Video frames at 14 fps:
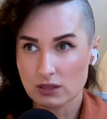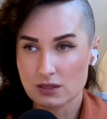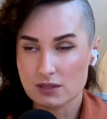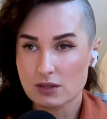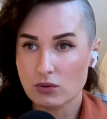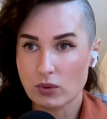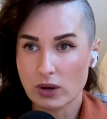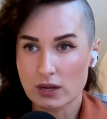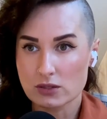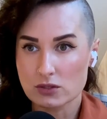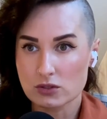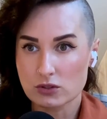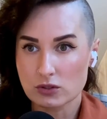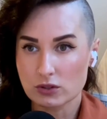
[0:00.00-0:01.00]
Because
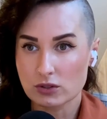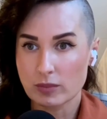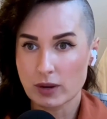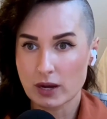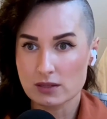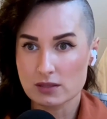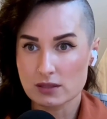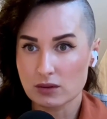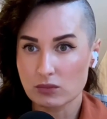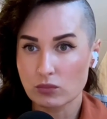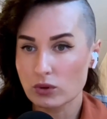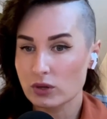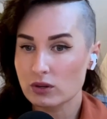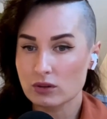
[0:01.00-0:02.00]
otherwise your body's like,
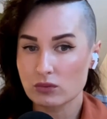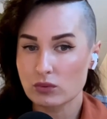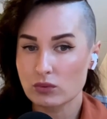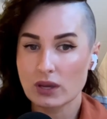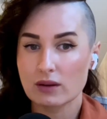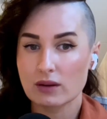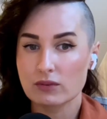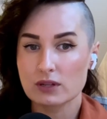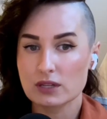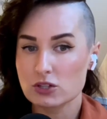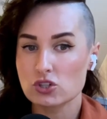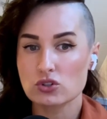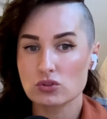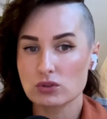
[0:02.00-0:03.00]
we have an
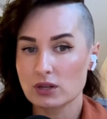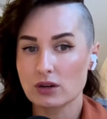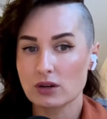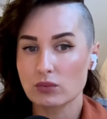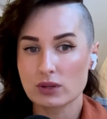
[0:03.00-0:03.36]
issue here.